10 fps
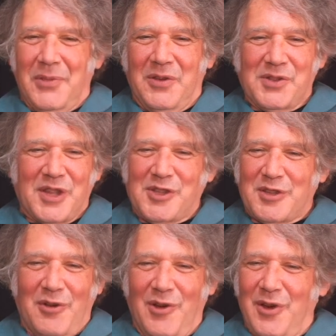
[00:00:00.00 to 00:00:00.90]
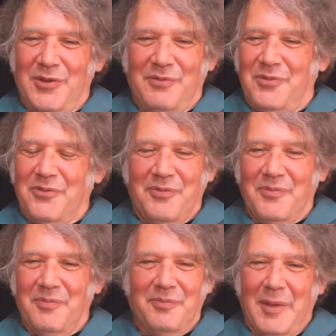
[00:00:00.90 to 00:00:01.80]
because they started
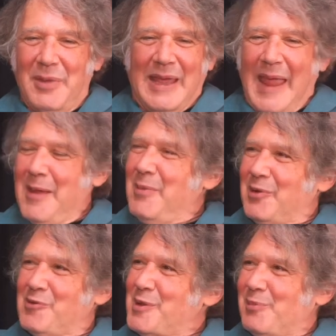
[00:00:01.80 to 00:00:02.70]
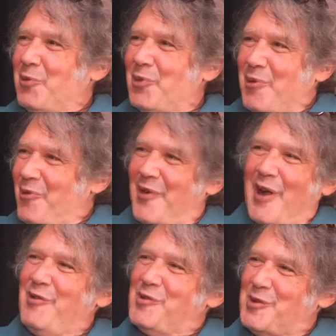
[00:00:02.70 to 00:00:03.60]
maybe gaming or something when they were
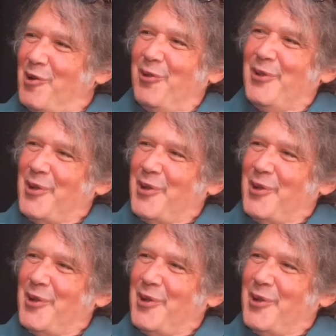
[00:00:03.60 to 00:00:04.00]
five years old.